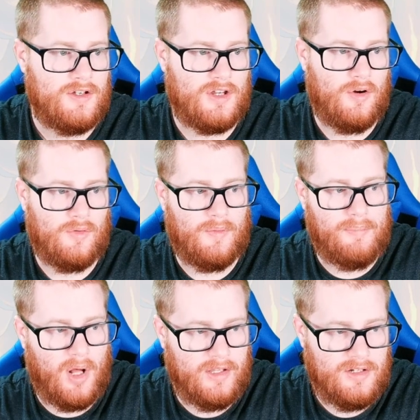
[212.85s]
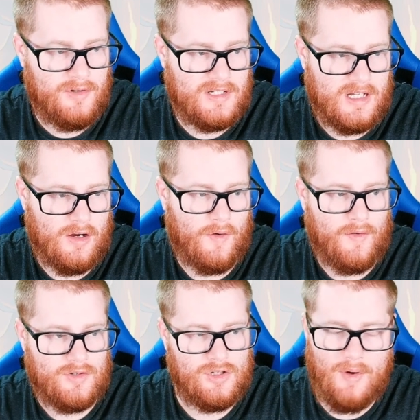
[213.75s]
So Politoed is here
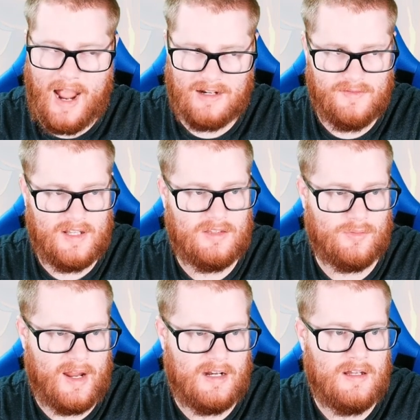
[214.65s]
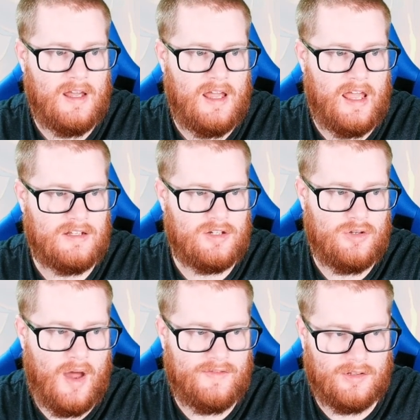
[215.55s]
to activate the rain, and so
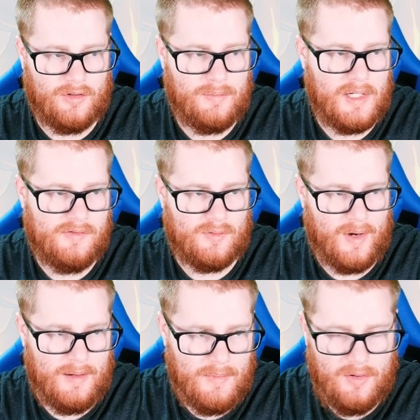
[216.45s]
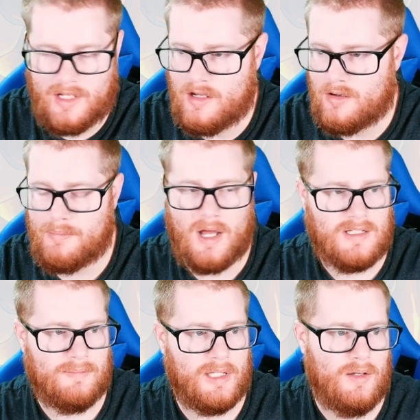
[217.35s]
you have a little bit of a rain mode here,
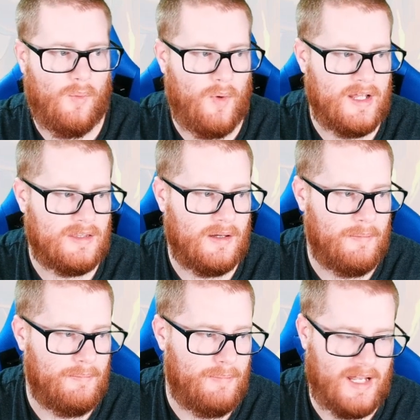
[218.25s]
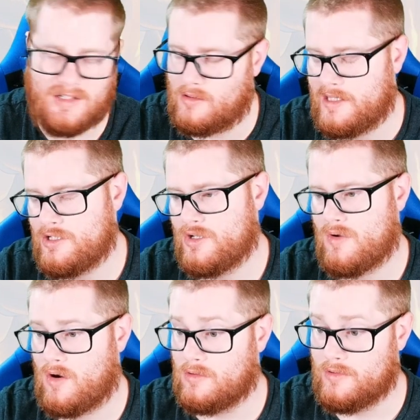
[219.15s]
possibly with
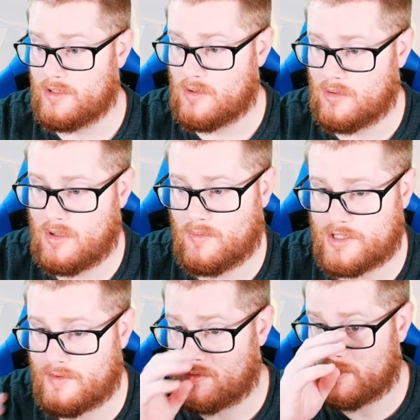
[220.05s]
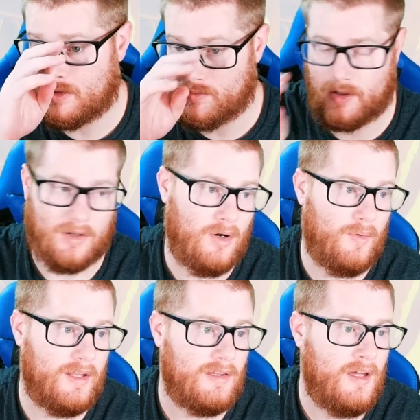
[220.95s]
Basculegion or Ludicolo, whichever one you want to go
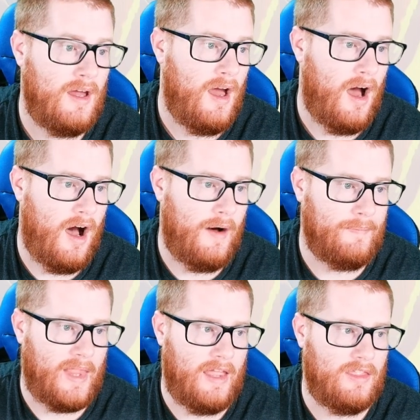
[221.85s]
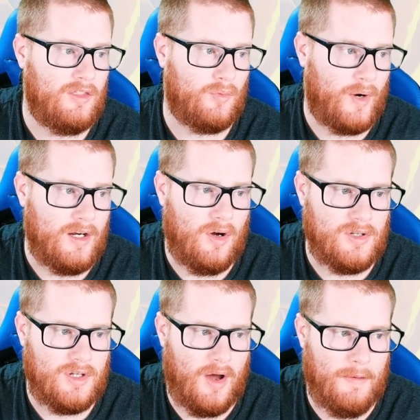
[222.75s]
with. And then the rain
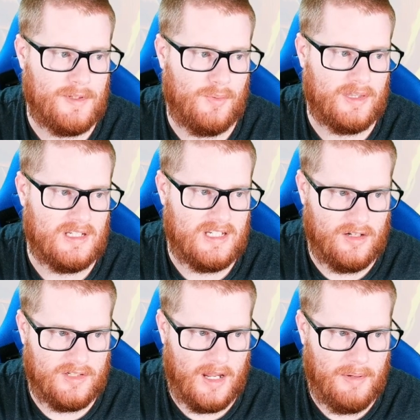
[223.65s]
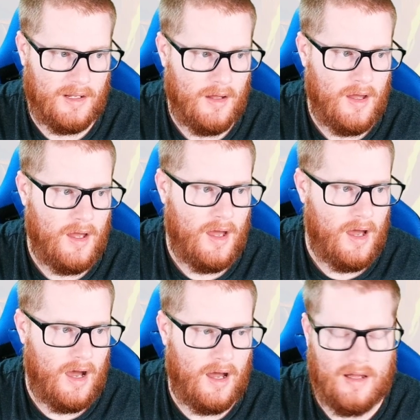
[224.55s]
also helps with the steel typing
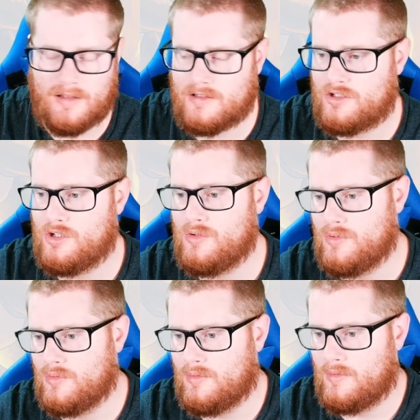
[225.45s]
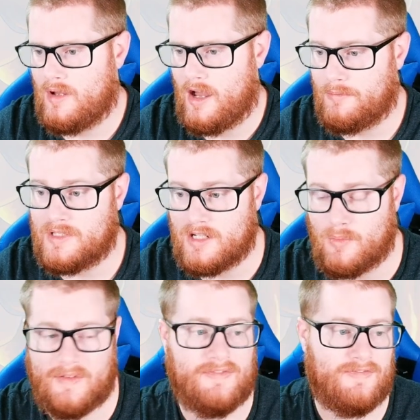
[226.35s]
to help deal
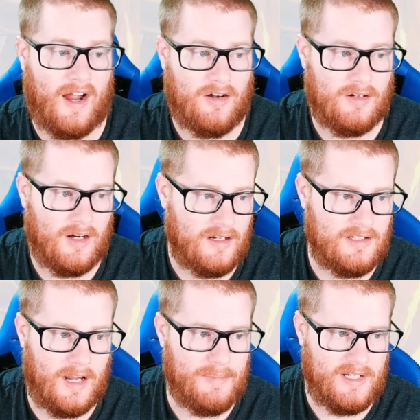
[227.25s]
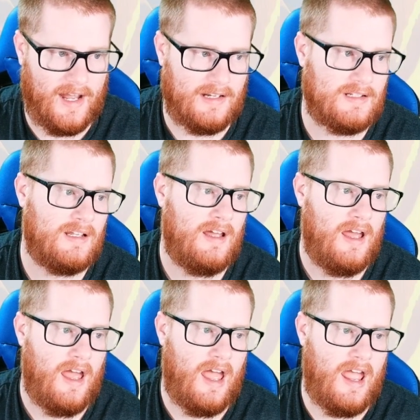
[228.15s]
with fire type attacks.
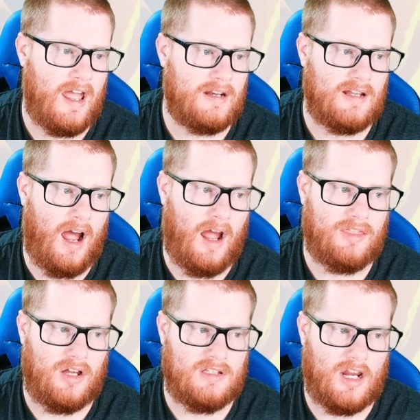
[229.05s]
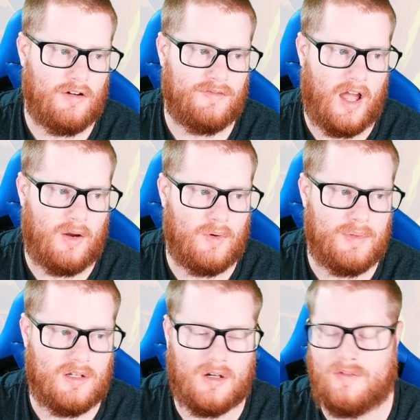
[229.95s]
And I thought Terra Flying would
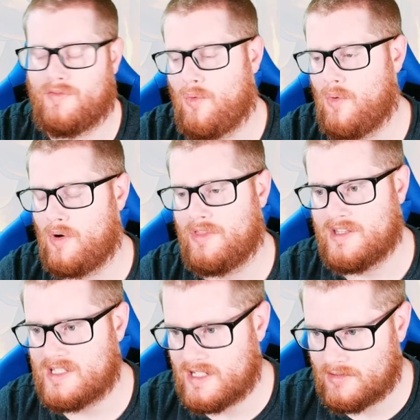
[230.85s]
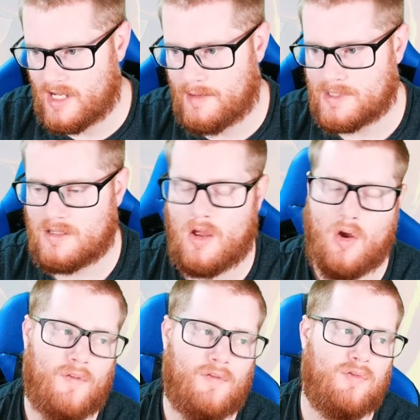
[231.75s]
be good for the steel types,
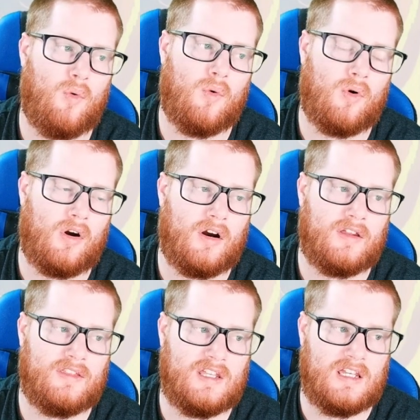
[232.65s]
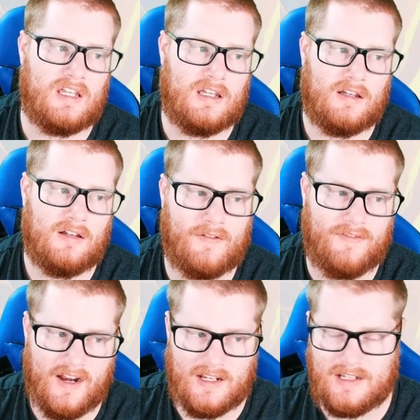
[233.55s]
for the
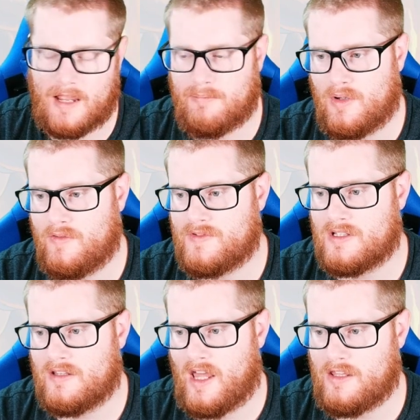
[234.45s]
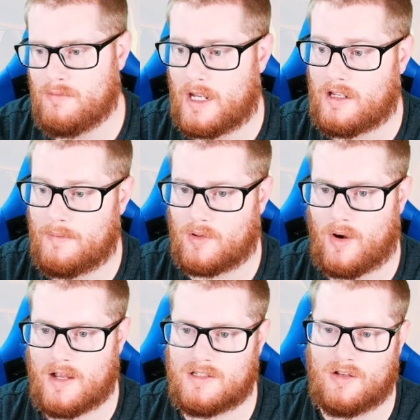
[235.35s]
fighting type moves that you might come
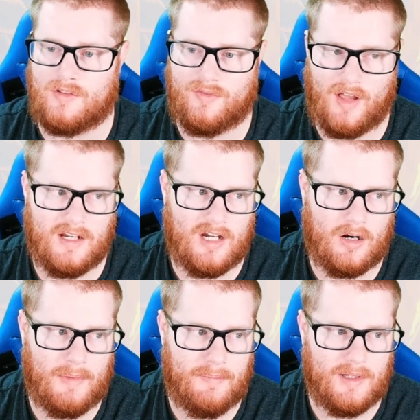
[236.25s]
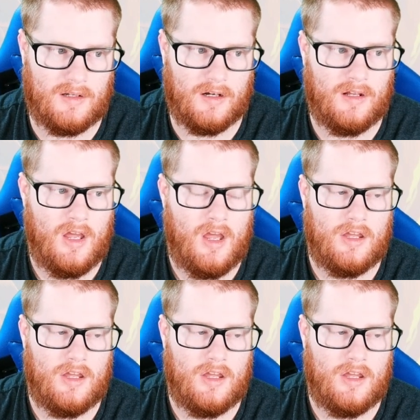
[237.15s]
across. So the Flying Terra might be good.